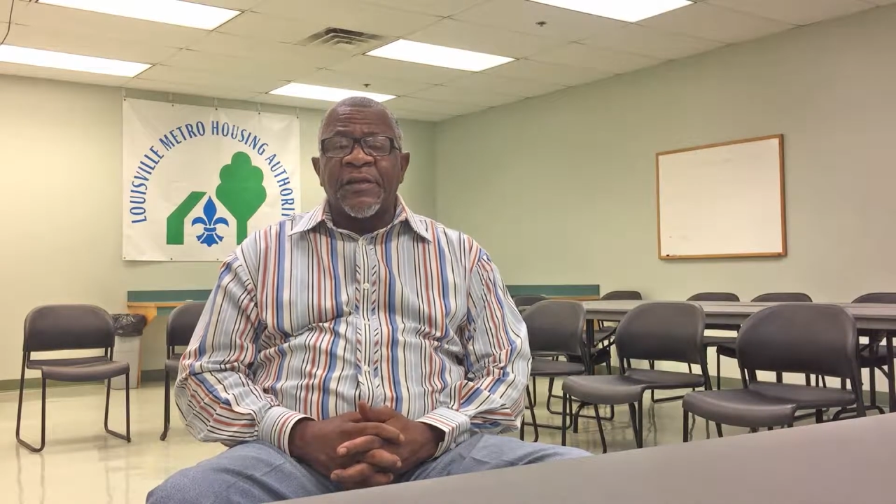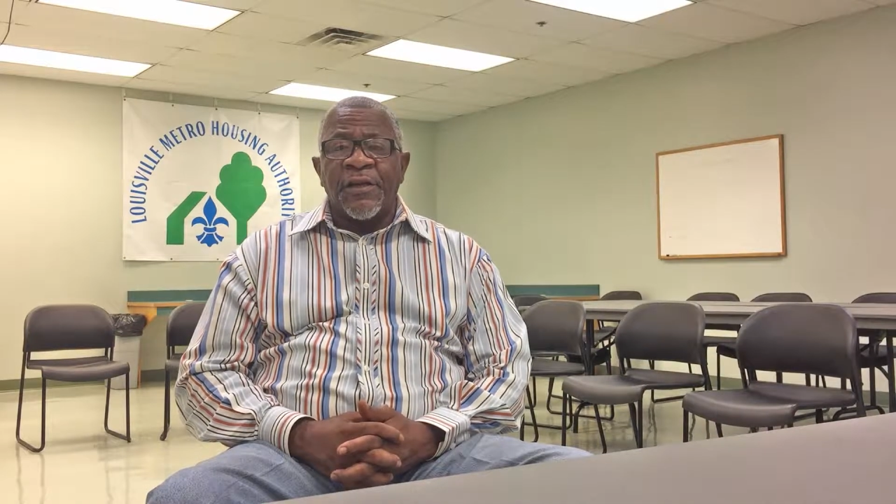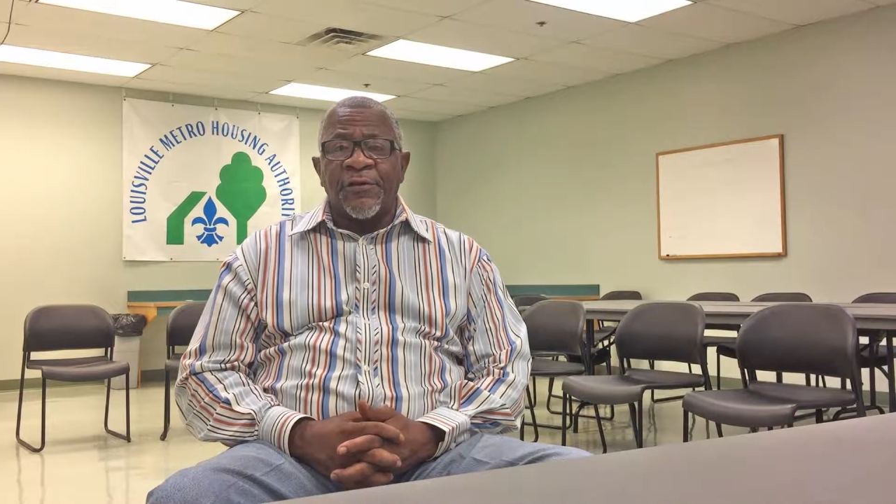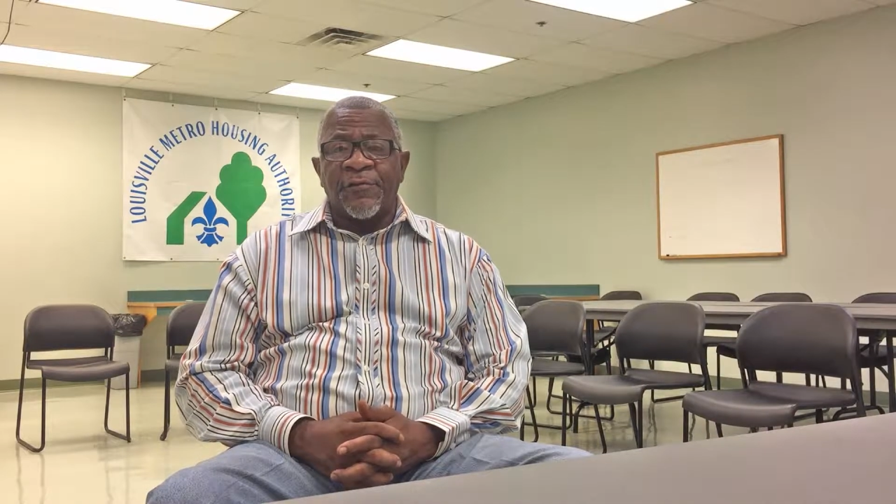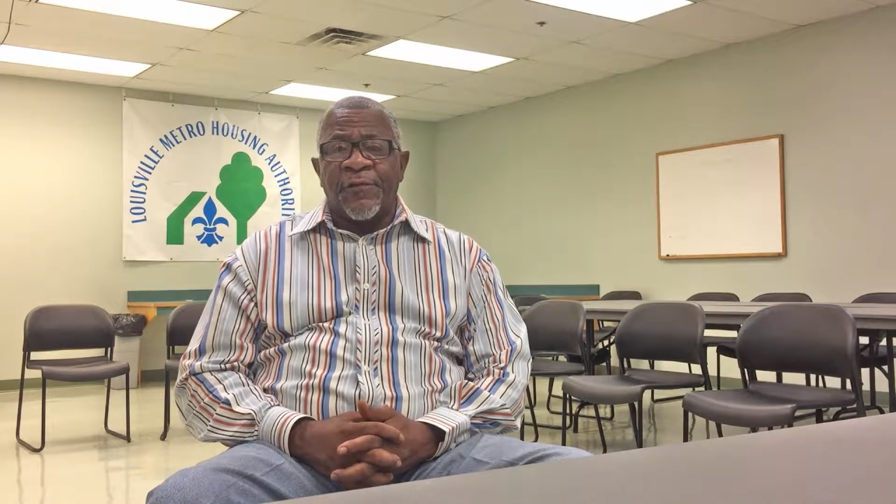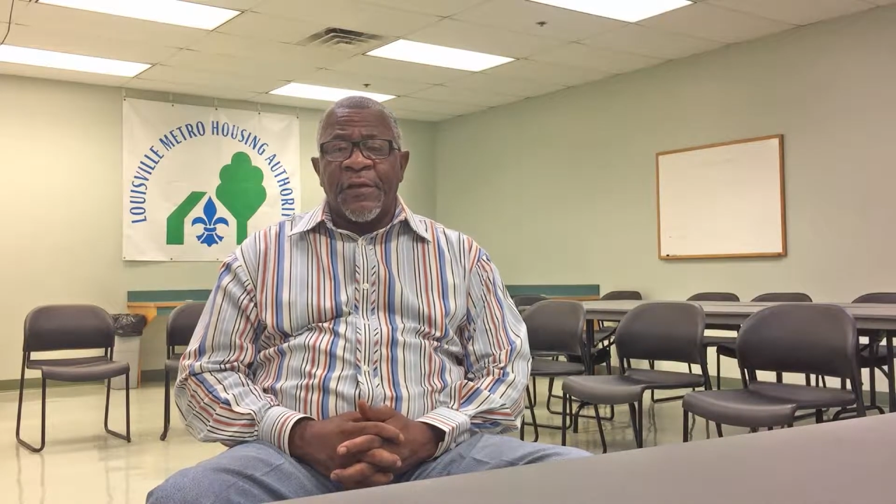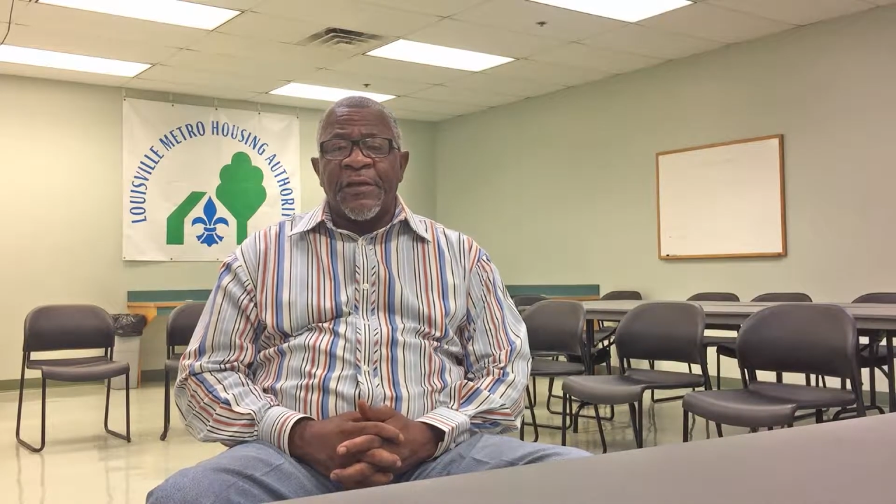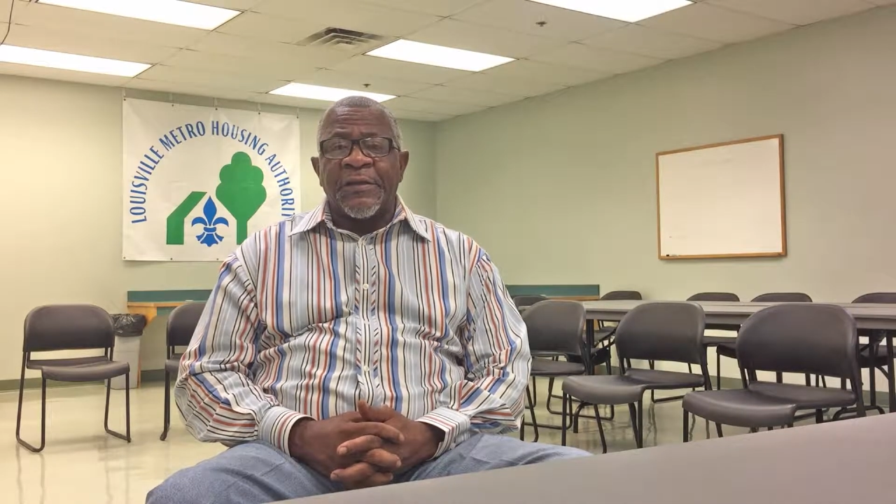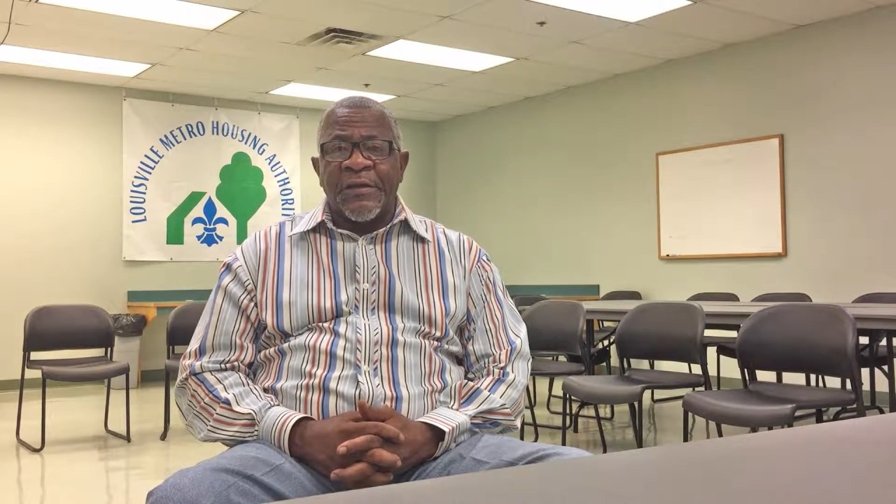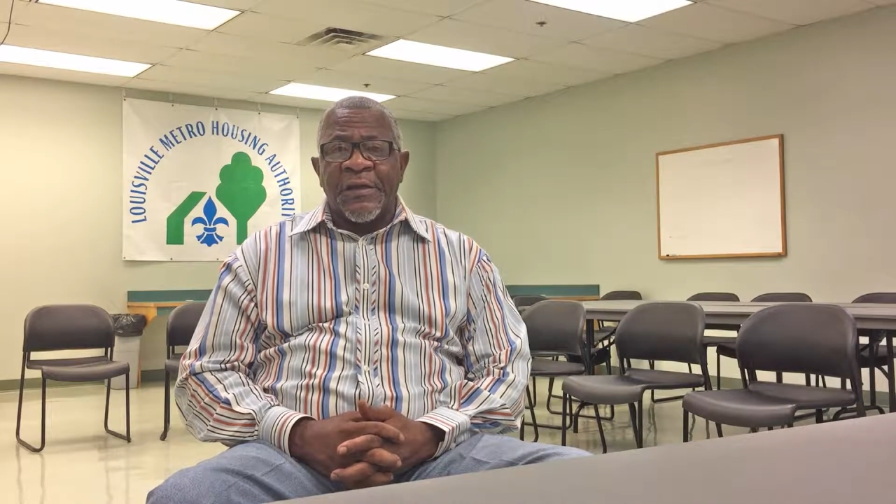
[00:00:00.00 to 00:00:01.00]
Little
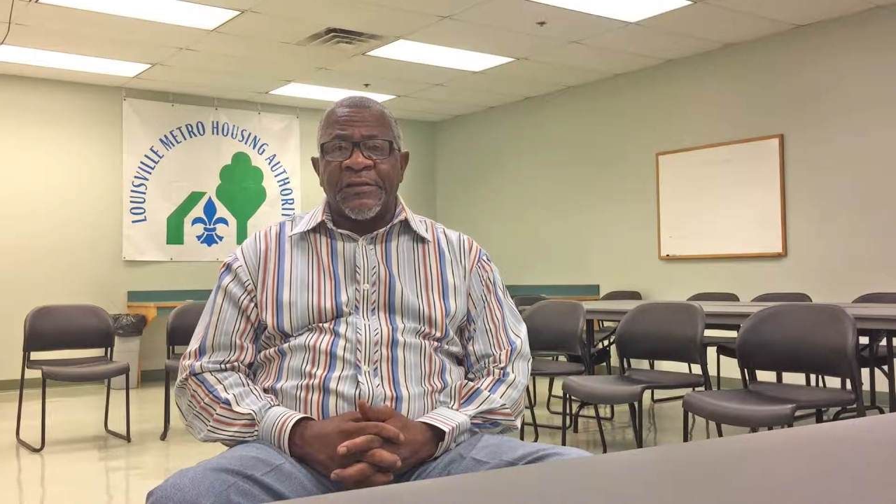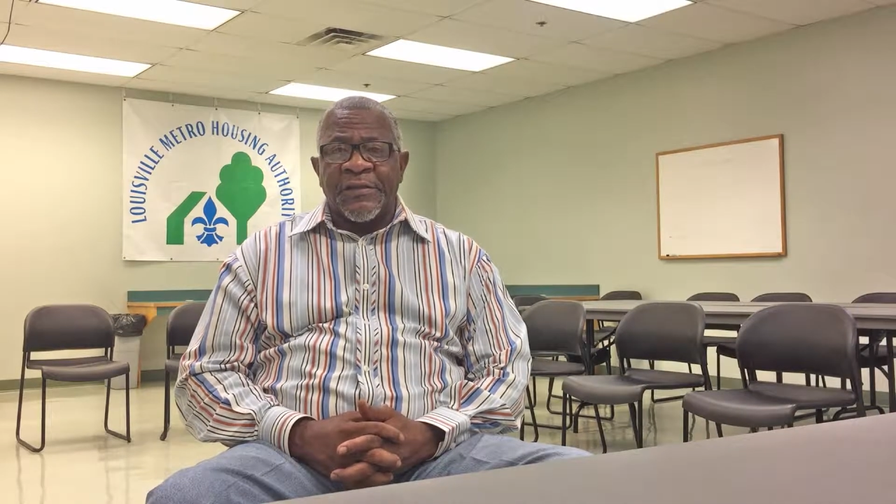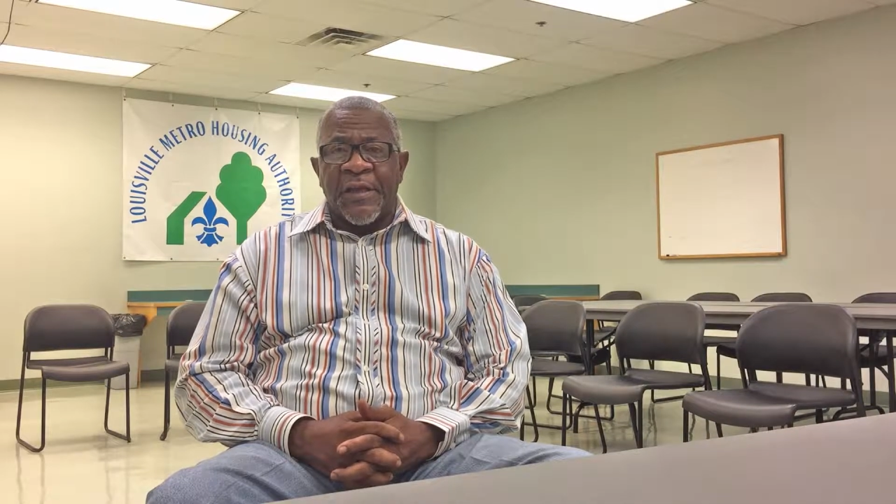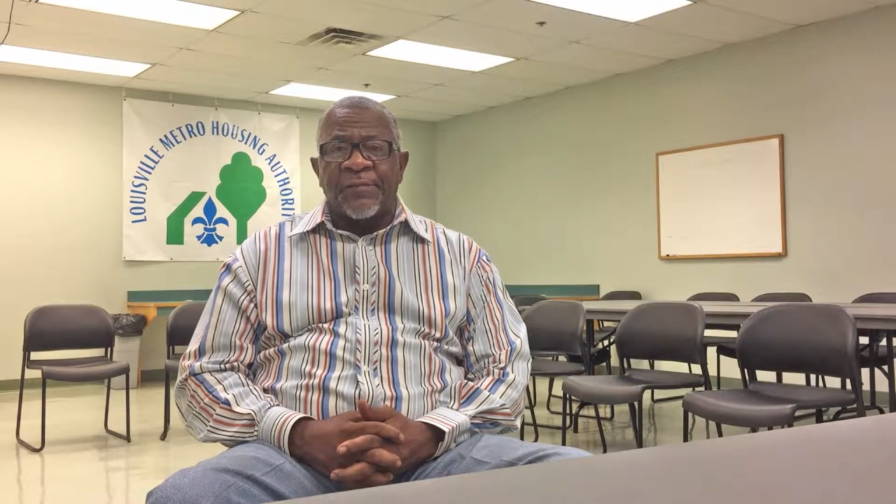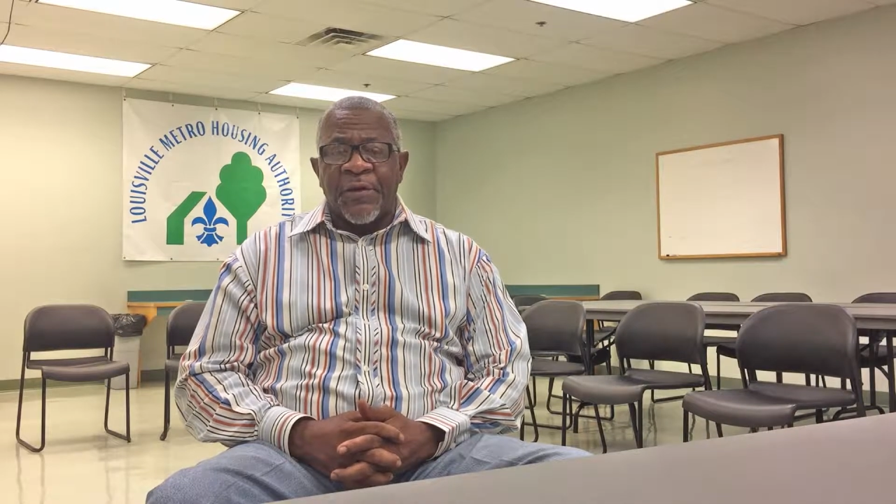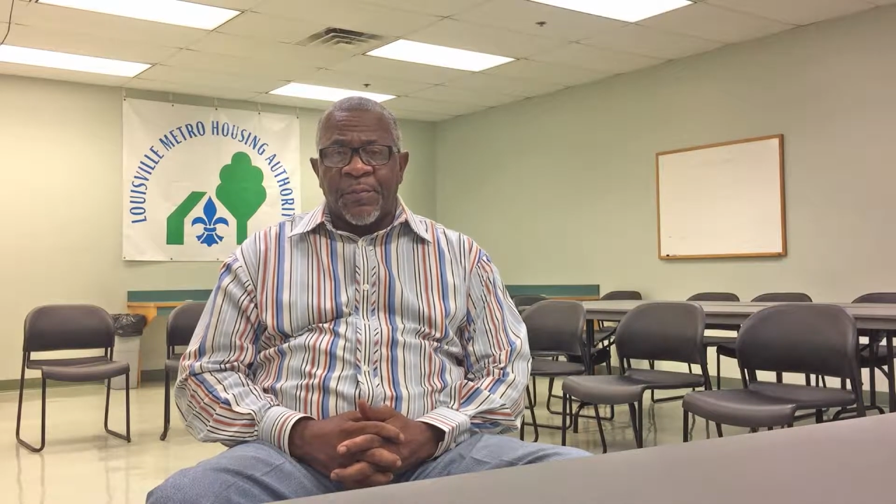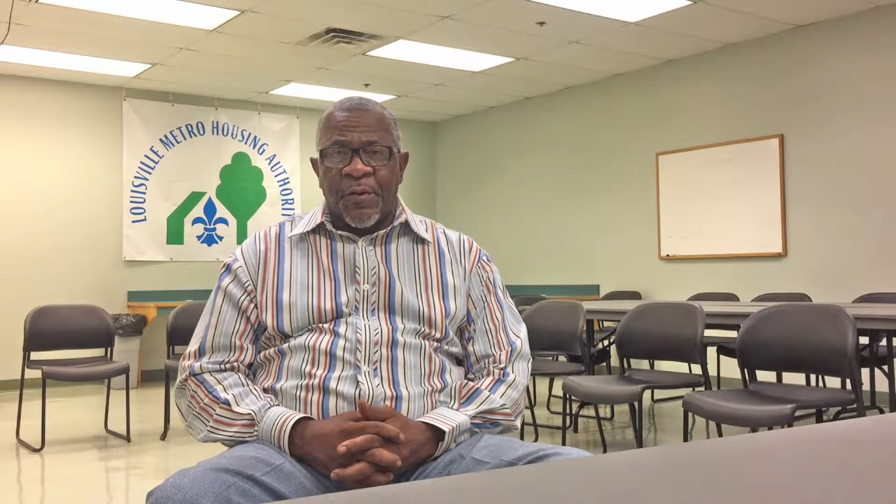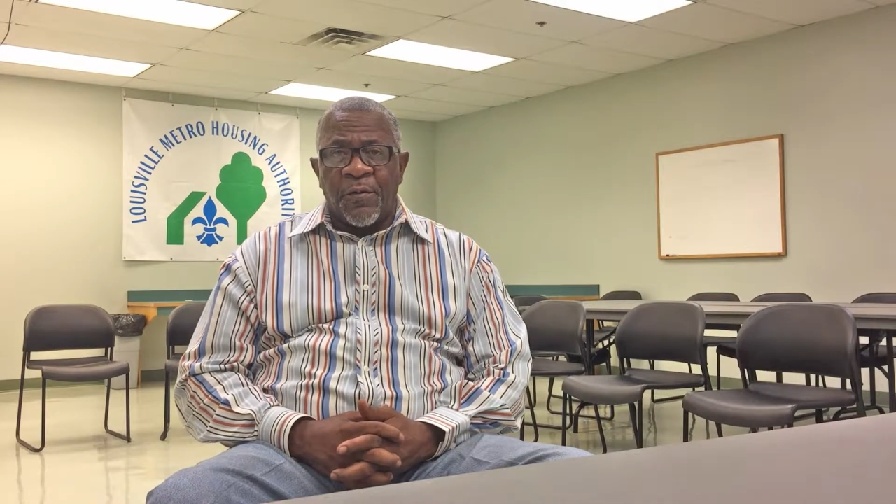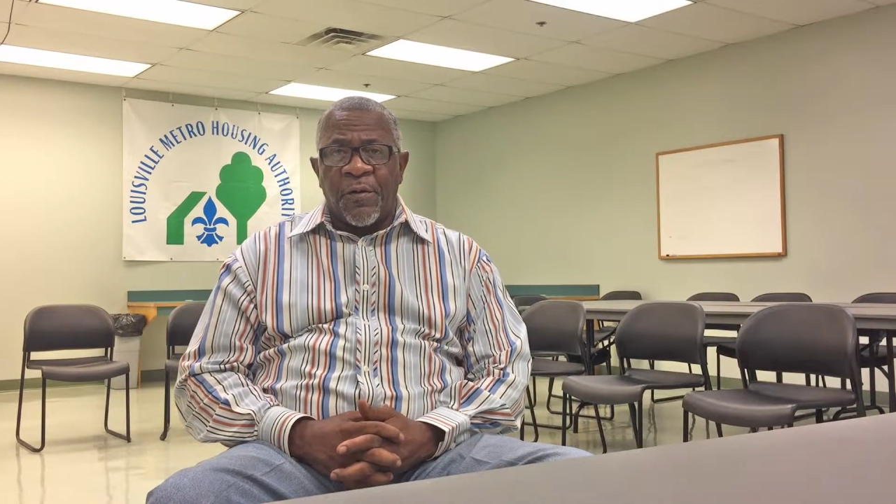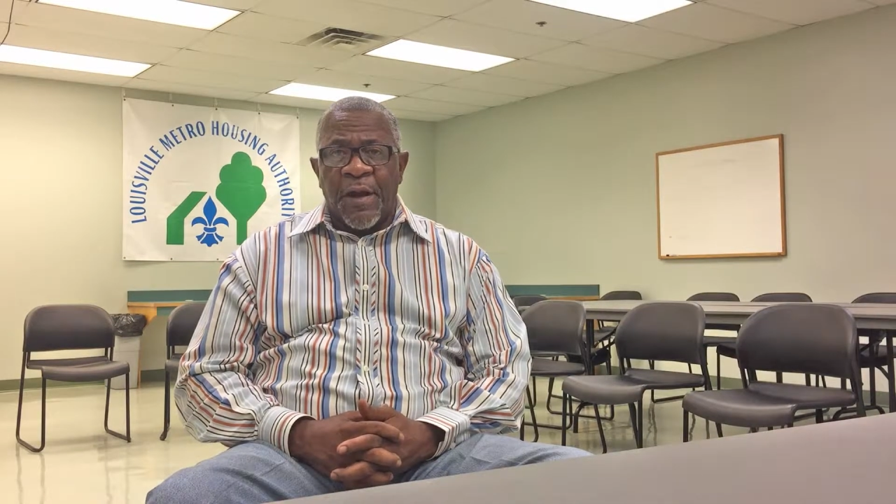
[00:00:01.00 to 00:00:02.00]
Feet Gun Safety
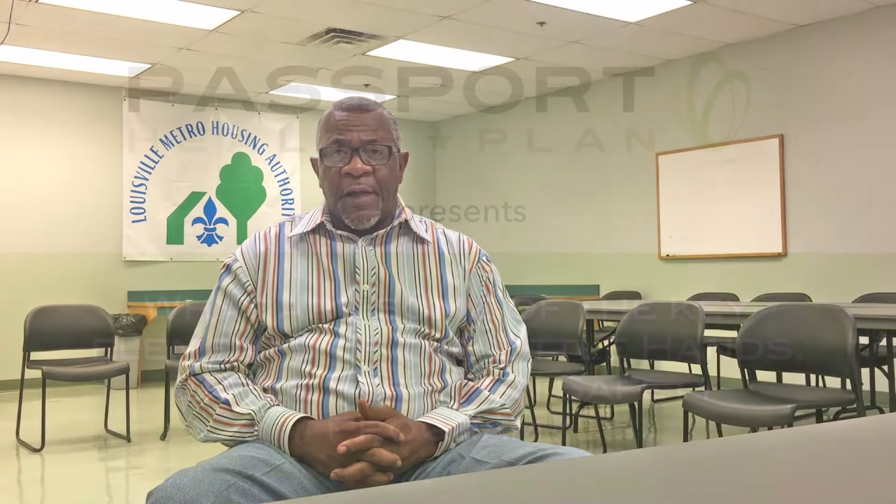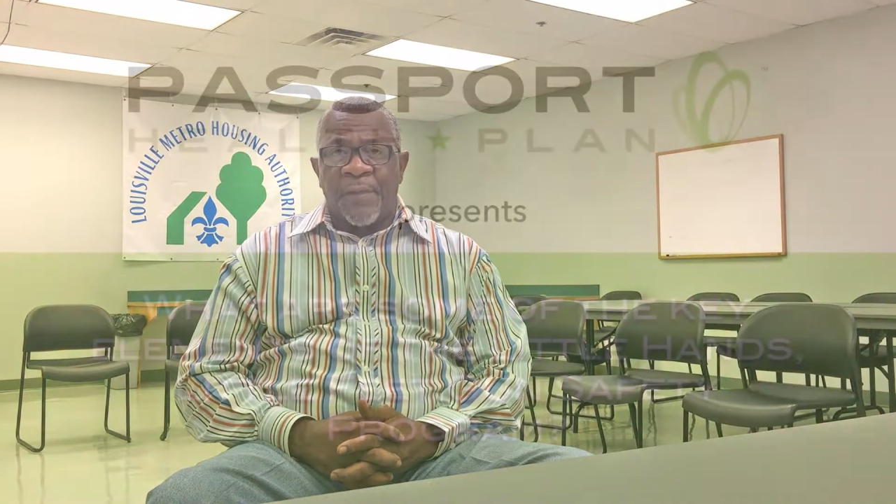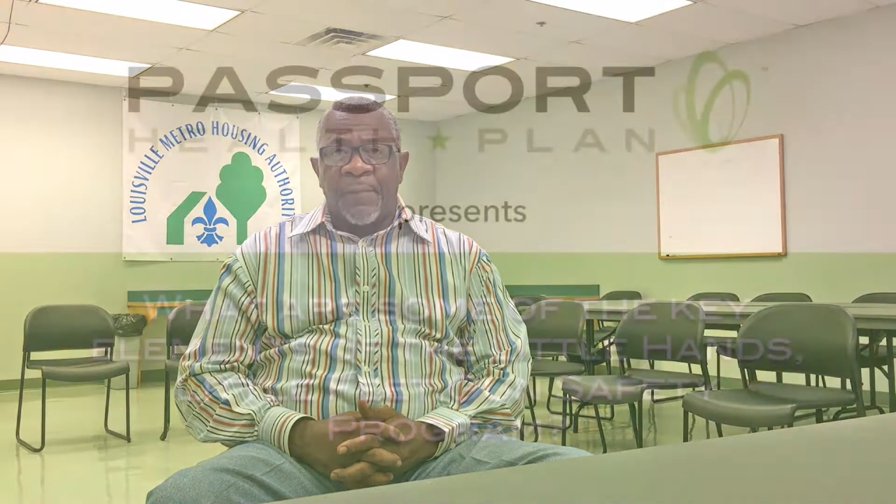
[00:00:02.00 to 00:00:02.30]
Program.